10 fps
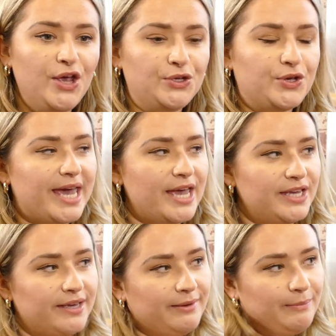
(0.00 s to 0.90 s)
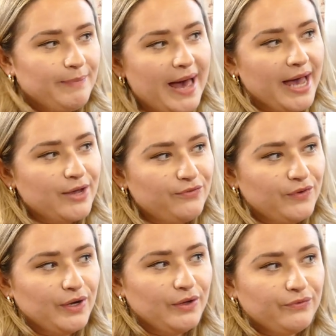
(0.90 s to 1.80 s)
You could get your bag
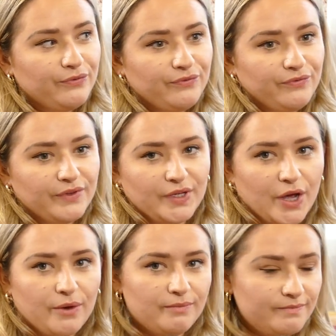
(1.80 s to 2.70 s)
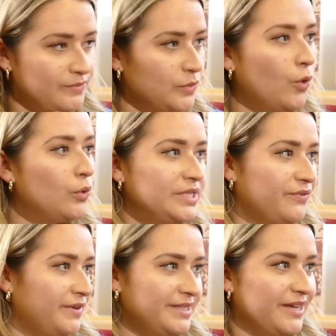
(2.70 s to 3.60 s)
full of, you know, all different